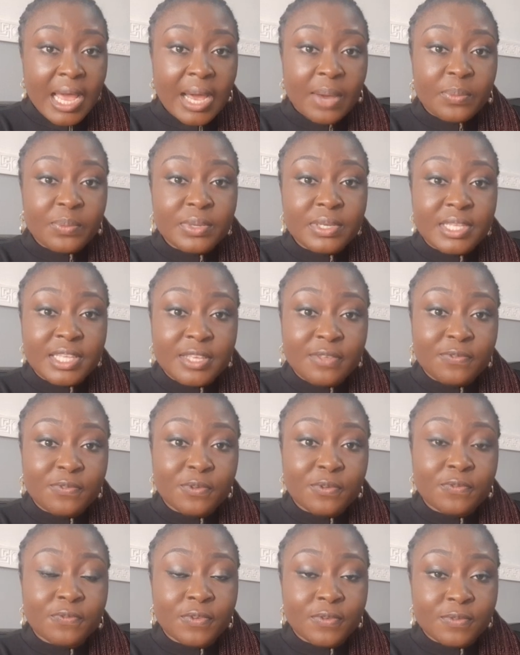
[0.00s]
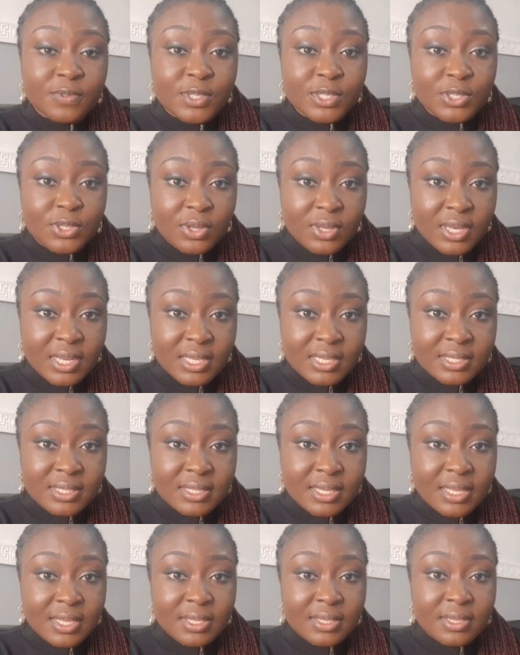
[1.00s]
I would give you
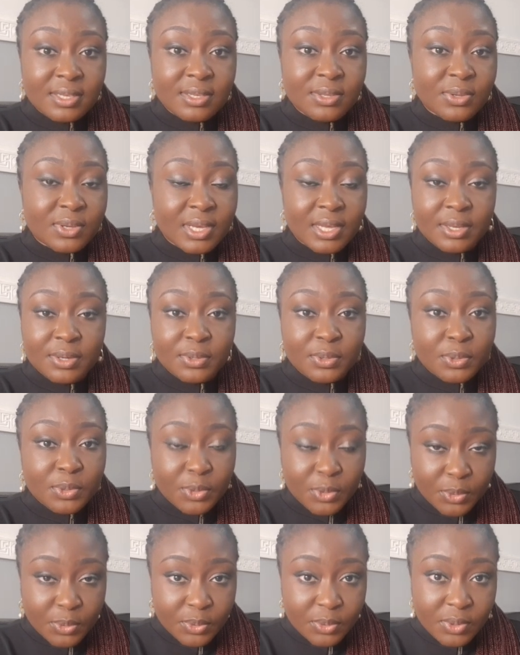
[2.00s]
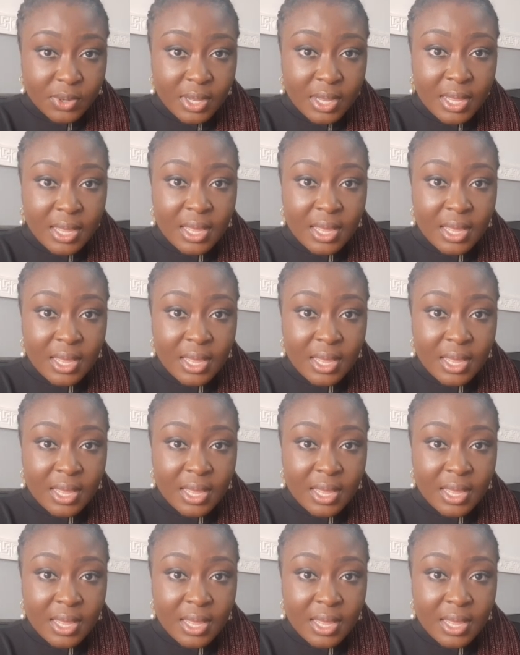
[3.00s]
$50 and you can go.